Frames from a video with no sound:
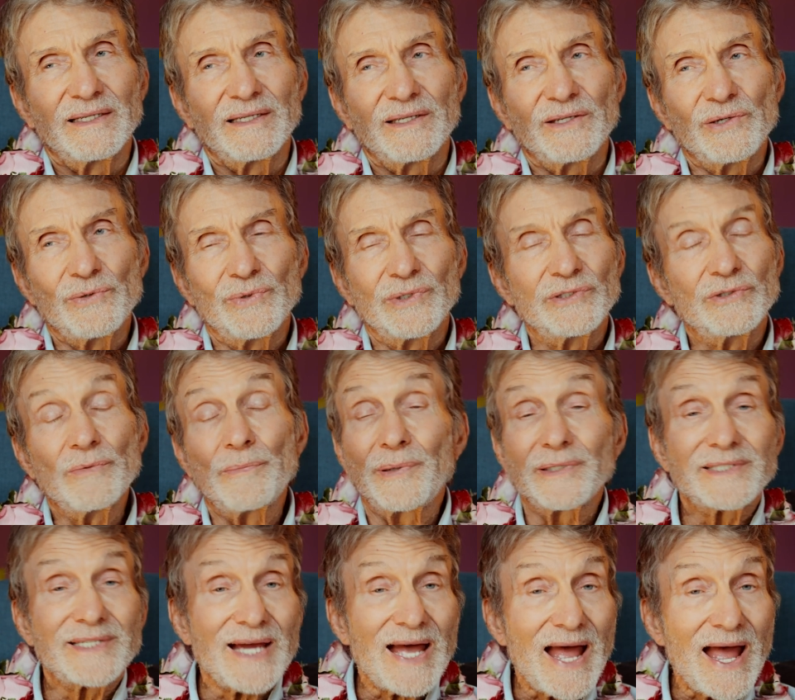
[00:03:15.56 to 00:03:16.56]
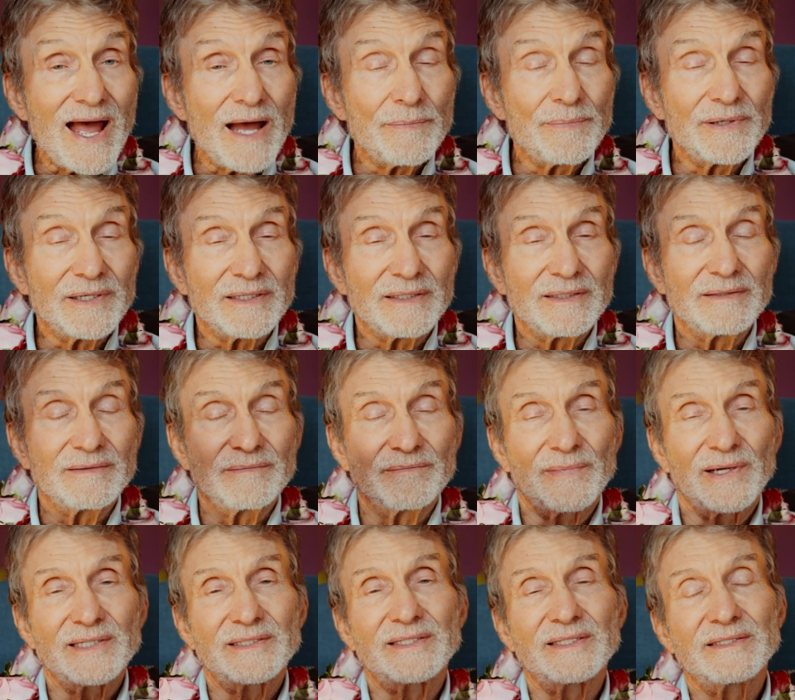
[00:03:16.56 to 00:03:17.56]
you wouldn't do it, but the habit
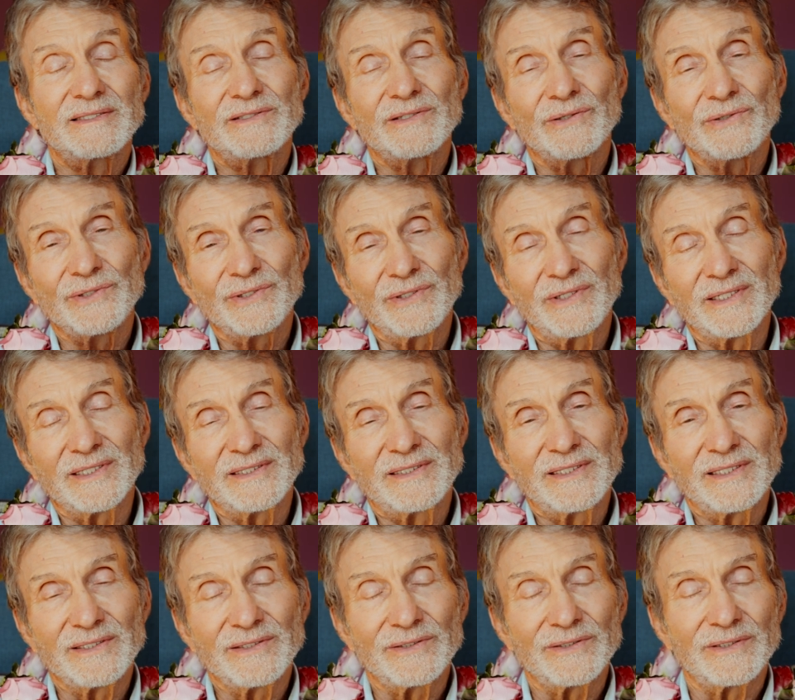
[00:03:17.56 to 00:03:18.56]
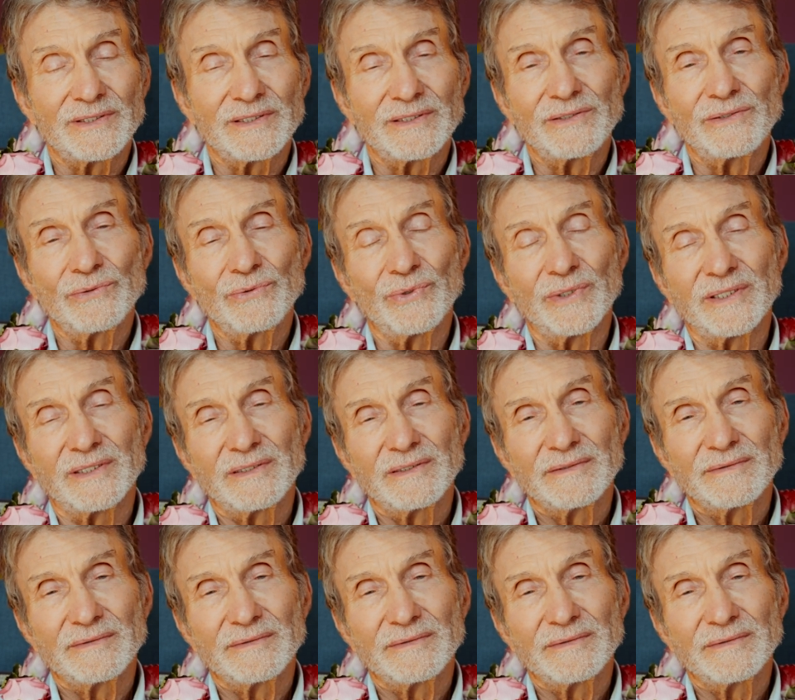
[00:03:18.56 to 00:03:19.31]
makes it so you continue to do it.